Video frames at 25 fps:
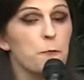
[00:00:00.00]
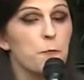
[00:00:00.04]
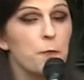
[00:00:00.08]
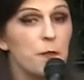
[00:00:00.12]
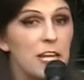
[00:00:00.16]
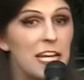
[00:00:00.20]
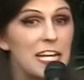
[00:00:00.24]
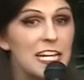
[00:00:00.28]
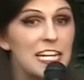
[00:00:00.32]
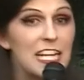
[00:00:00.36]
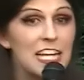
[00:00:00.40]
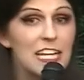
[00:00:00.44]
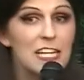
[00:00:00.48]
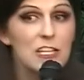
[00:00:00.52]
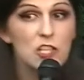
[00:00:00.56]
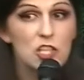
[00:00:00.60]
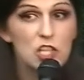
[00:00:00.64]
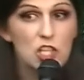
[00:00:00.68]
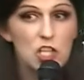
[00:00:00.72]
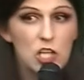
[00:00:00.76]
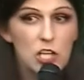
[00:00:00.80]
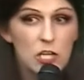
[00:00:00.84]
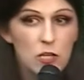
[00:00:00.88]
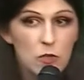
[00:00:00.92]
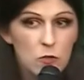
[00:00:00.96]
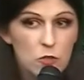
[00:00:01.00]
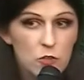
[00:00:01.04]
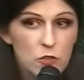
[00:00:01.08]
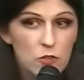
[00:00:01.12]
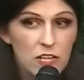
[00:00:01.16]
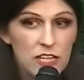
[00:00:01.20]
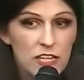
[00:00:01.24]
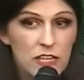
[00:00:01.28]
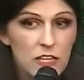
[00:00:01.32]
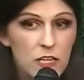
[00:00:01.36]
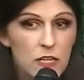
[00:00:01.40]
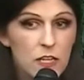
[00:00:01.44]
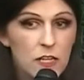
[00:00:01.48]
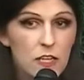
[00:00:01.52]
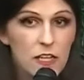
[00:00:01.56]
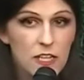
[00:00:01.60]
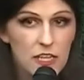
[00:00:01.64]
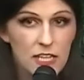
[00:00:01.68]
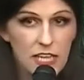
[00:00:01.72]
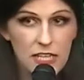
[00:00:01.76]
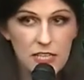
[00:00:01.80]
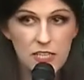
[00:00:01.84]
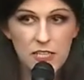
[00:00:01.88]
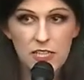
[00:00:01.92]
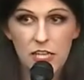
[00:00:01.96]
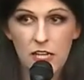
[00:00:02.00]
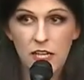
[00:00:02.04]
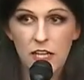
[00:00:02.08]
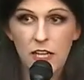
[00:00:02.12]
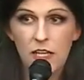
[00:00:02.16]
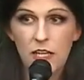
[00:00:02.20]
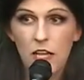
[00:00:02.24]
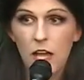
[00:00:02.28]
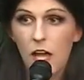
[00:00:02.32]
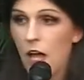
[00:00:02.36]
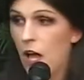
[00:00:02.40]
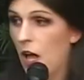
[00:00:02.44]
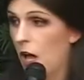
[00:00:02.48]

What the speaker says: feeding children get done,